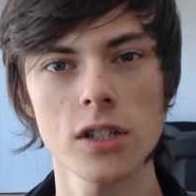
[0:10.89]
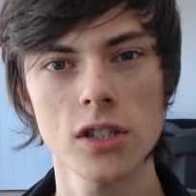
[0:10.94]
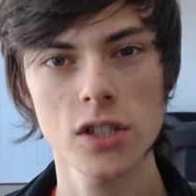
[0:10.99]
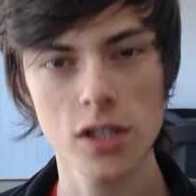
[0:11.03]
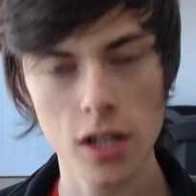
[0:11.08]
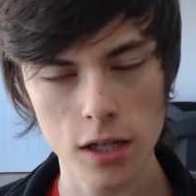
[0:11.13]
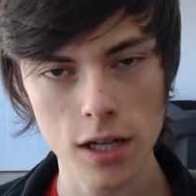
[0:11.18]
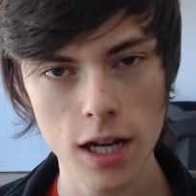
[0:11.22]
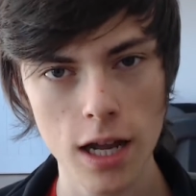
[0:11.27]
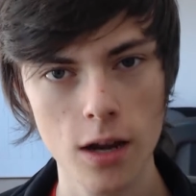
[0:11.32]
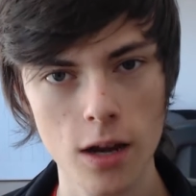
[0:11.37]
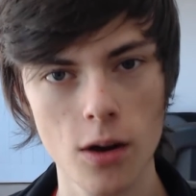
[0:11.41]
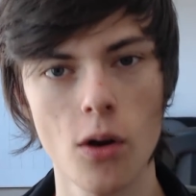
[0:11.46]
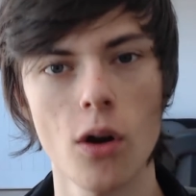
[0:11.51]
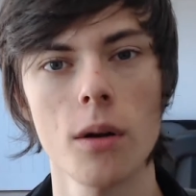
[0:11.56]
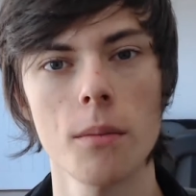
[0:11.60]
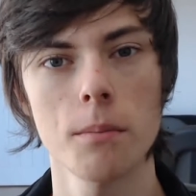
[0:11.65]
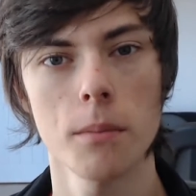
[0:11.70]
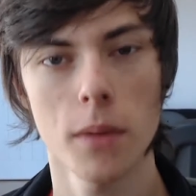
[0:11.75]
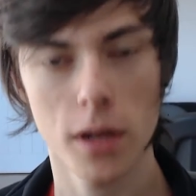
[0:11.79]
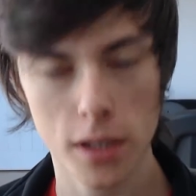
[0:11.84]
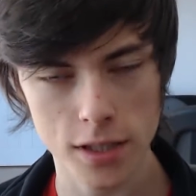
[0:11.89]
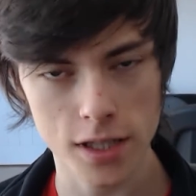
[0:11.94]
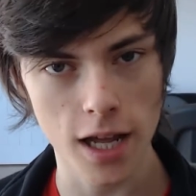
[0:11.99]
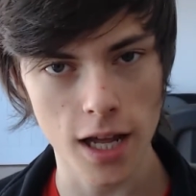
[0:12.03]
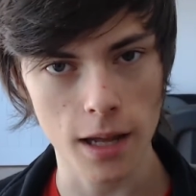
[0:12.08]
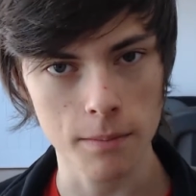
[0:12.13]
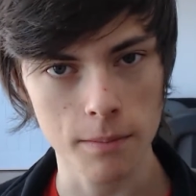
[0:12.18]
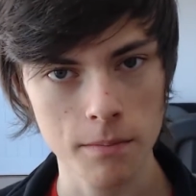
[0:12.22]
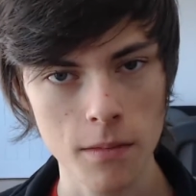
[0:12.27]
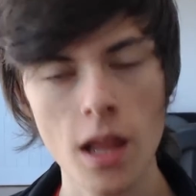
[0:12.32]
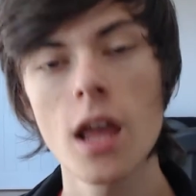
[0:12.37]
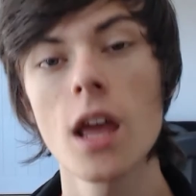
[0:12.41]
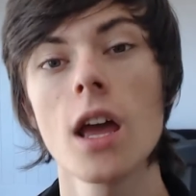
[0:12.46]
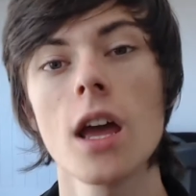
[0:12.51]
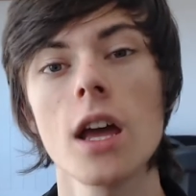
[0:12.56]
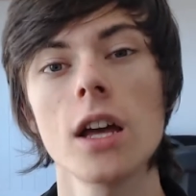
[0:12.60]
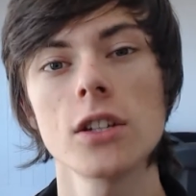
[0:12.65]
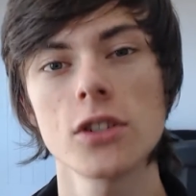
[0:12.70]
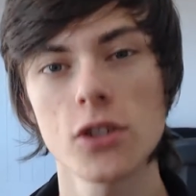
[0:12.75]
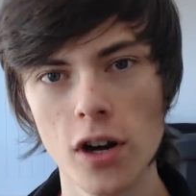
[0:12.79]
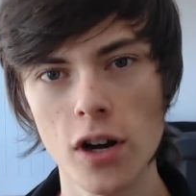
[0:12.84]
Sunday or Monday.
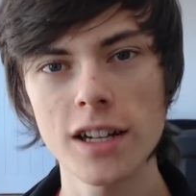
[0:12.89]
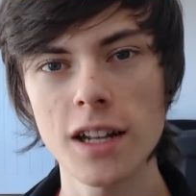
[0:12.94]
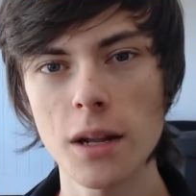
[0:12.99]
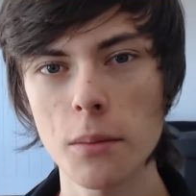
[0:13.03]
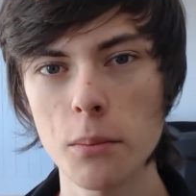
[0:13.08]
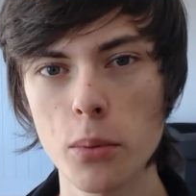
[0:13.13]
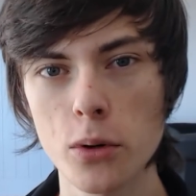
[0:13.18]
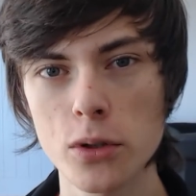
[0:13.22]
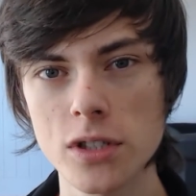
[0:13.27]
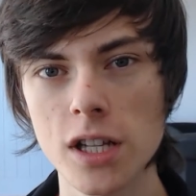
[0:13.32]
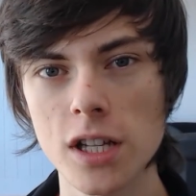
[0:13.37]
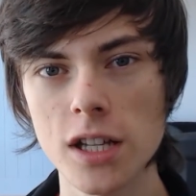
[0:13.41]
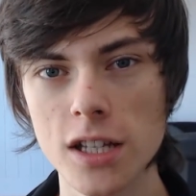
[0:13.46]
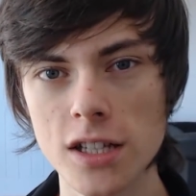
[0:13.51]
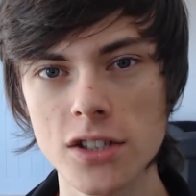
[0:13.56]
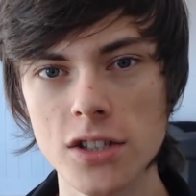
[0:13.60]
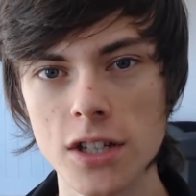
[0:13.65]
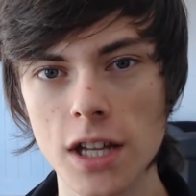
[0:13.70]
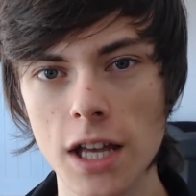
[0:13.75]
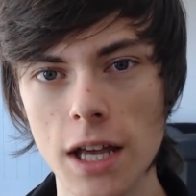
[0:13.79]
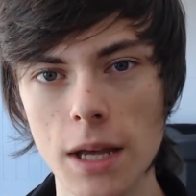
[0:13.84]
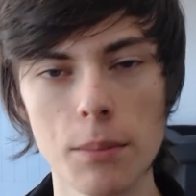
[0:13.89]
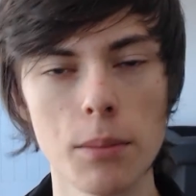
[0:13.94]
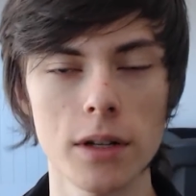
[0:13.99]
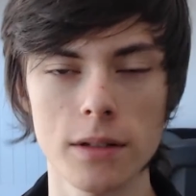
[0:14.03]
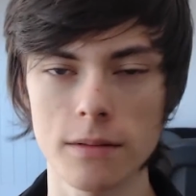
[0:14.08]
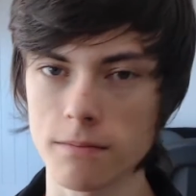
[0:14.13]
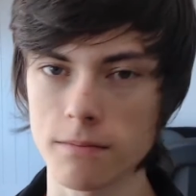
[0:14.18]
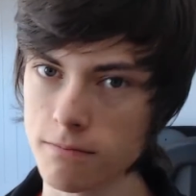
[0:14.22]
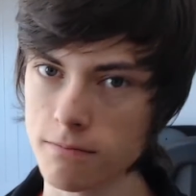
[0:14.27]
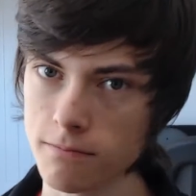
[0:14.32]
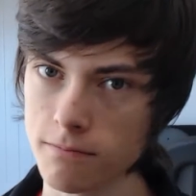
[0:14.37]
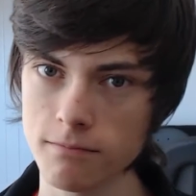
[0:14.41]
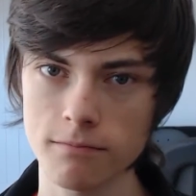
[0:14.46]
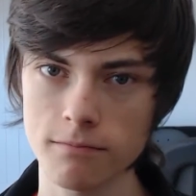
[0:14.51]
Sorry I didn't post it yesterday, but